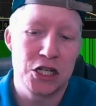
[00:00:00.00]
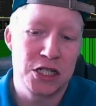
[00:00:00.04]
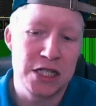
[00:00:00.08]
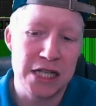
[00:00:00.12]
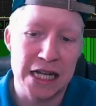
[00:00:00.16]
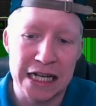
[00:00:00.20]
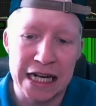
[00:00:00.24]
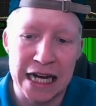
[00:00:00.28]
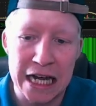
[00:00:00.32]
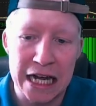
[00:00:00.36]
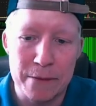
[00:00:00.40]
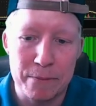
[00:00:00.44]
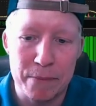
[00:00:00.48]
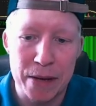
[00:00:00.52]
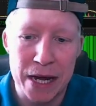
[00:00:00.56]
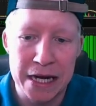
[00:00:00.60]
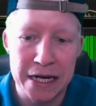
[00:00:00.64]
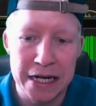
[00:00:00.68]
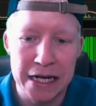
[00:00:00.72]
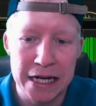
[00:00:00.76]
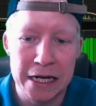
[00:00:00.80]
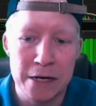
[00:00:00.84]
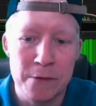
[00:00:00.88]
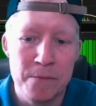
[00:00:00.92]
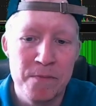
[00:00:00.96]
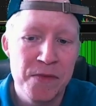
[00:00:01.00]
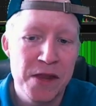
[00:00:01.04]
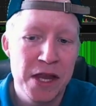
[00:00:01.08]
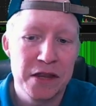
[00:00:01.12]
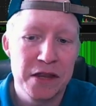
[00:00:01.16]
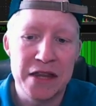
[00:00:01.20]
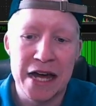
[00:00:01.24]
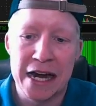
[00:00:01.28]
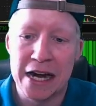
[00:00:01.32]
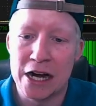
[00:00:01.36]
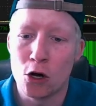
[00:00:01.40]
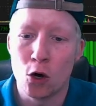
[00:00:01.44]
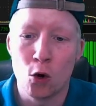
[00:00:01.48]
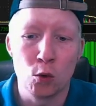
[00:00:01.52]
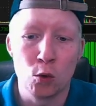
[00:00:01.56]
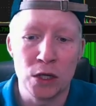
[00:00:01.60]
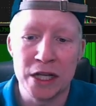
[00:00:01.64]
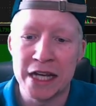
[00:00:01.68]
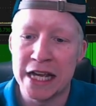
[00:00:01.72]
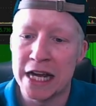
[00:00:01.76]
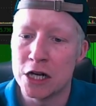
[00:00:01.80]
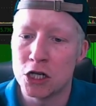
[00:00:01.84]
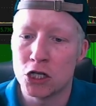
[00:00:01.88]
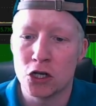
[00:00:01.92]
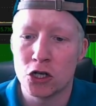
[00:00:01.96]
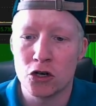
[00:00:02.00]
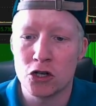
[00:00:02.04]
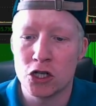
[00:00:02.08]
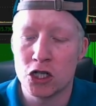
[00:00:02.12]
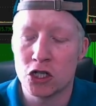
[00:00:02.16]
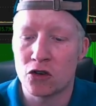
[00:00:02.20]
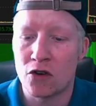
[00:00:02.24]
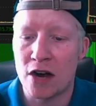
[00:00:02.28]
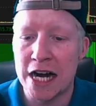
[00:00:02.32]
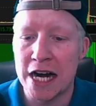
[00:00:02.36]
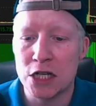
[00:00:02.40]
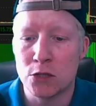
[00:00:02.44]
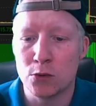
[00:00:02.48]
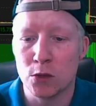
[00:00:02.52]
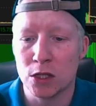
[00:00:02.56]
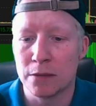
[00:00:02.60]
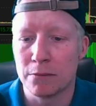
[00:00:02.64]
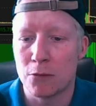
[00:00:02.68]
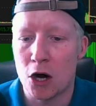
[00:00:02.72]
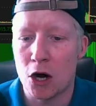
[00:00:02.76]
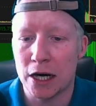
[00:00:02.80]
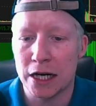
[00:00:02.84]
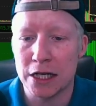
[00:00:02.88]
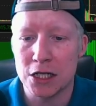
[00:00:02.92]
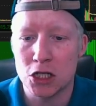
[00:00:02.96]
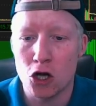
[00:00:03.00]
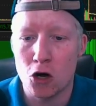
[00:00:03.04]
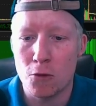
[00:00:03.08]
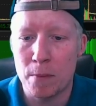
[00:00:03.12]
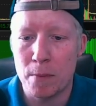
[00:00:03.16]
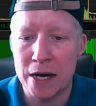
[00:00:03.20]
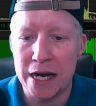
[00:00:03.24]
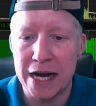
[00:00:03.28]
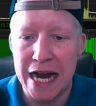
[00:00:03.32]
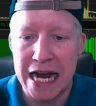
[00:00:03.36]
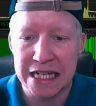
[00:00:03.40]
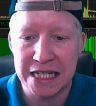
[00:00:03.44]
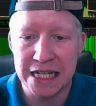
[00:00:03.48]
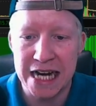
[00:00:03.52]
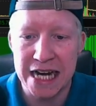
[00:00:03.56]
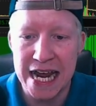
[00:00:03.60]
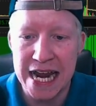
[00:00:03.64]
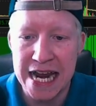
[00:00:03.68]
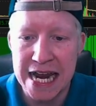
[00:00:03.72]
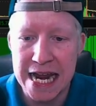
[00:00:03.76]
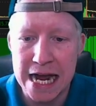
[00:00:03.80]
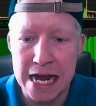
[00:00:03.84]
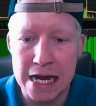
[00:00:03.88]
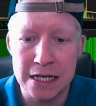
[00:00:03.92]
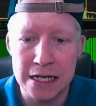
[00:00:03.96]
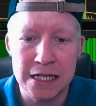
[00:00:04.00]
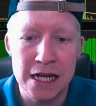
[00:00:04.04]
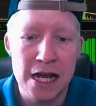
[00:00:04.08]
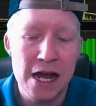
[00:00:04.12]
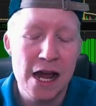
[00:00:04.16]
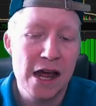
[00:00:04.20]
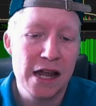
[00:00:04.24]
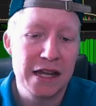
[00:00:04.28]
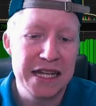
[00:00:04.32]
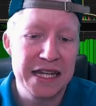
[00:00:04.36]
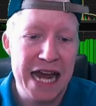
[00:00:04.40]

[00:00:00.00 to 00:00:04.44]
just like I appended that it only enters trades when the market's open as an and,